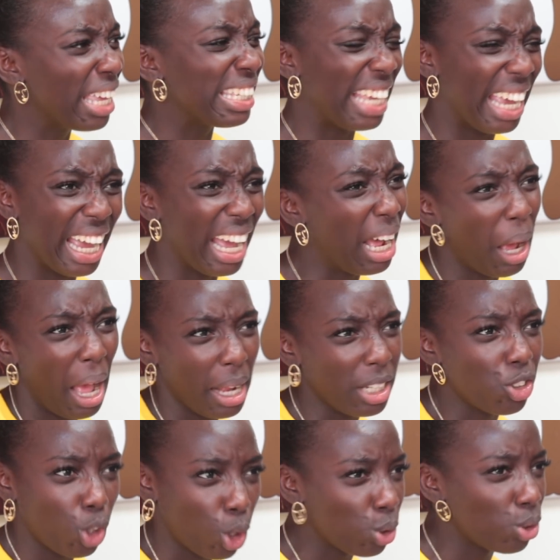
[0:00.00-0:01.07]
Yeah, I, I,
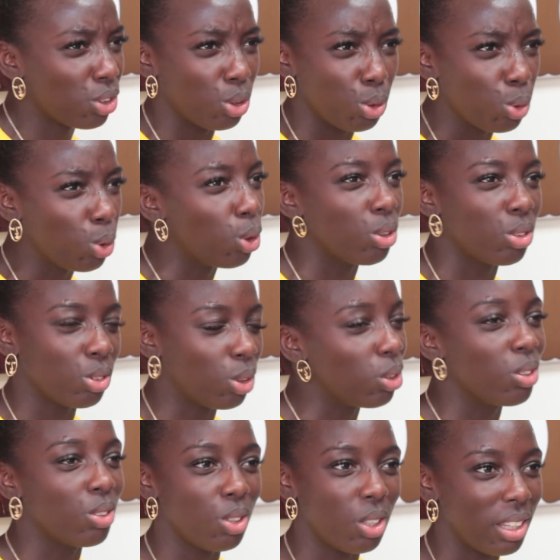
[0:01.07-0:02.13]
chose to not
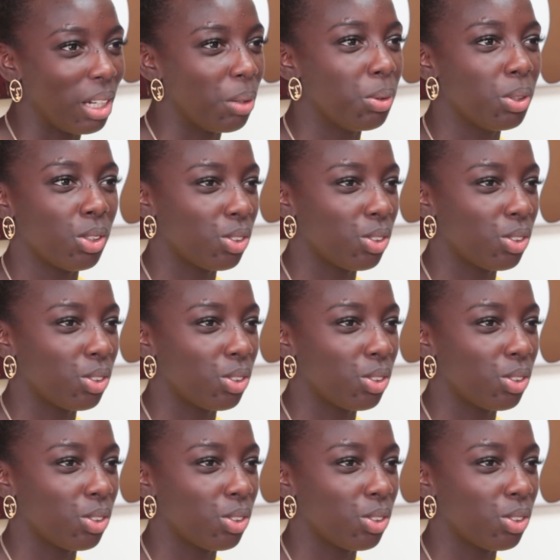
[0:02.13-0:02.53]
not not that one.